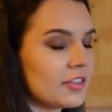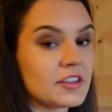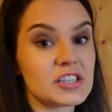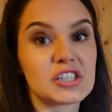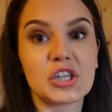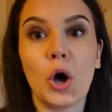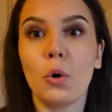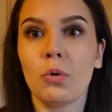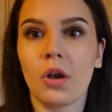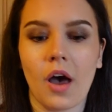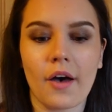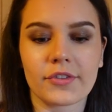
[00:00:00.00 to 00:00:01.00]
The
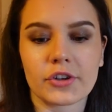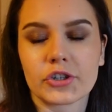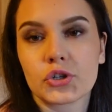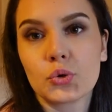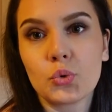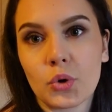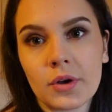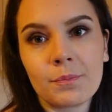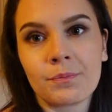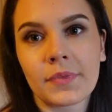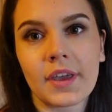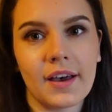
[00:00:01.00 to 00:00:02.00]
sole of the shoe.
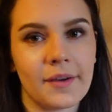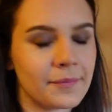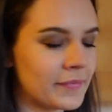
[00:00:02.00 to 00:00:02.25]
Yeah,